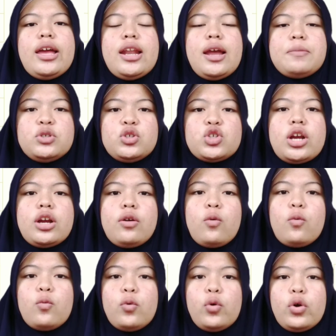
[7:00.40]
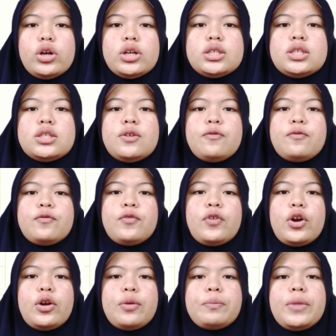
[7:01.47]
an abstract word's
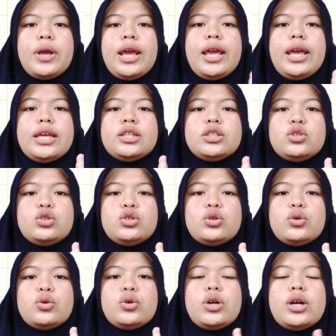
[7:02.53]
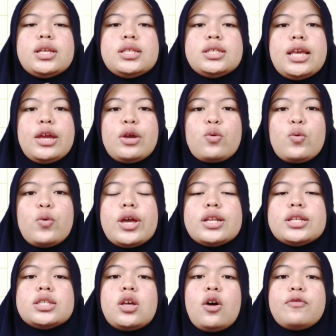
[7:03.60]
form into a
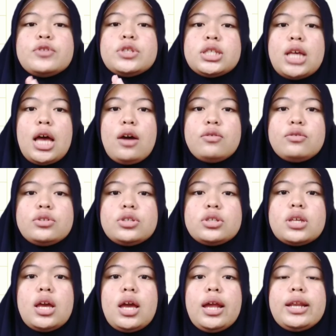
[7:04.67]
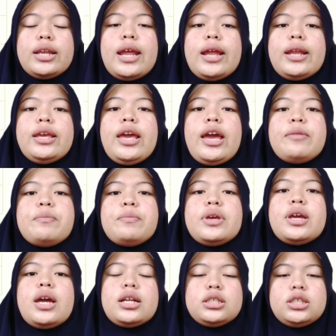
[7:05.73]
sequence of sounds that can
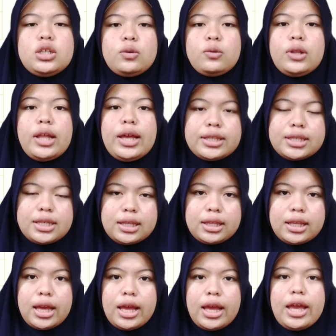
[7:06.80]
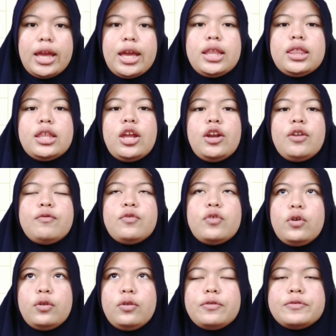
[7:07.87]
be articulated. It
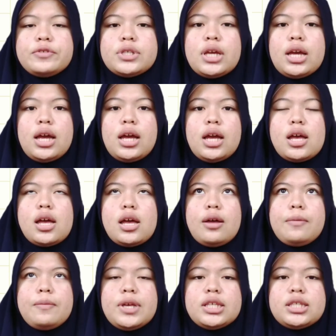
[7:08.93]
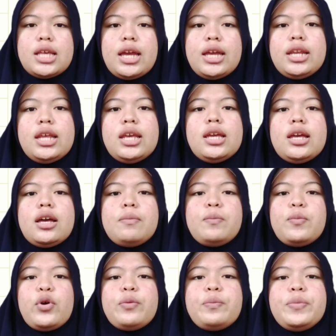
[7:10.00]
involves assigning
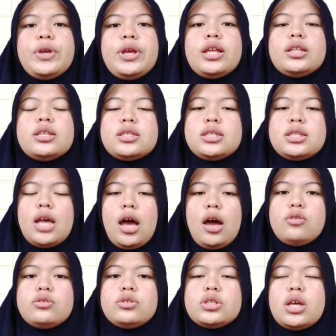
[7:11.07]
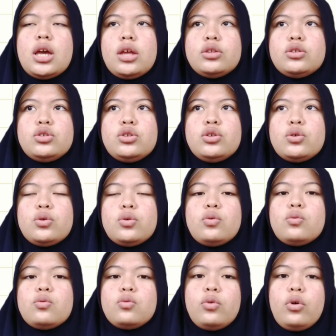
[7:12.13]
appropriate sounds
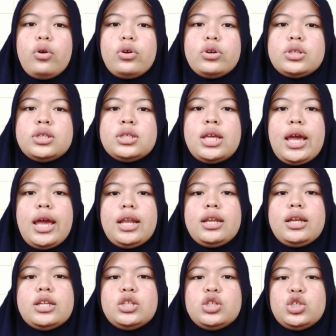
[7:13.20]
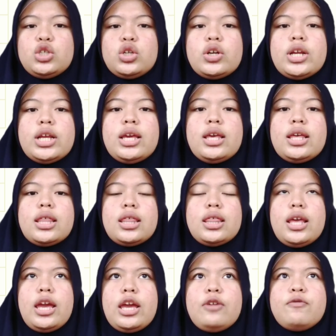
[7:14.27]
to words and ensuring
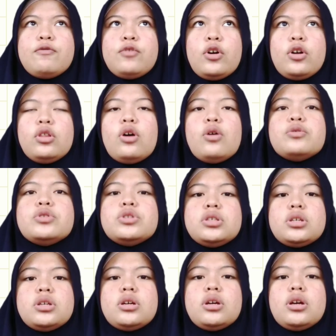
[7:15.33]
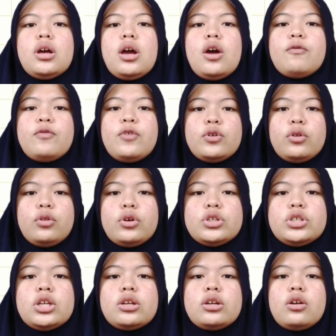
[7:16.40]
they follow the
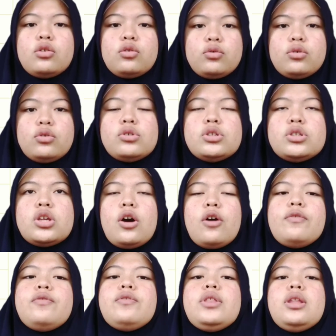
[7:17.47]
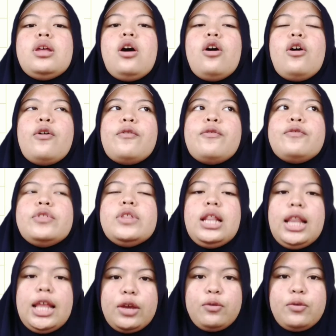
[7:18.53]
phonological rules of the
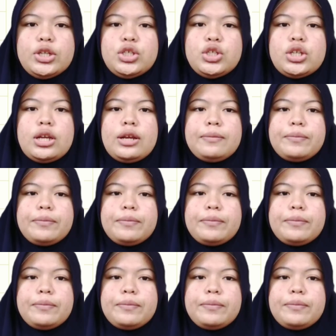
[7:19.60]
language.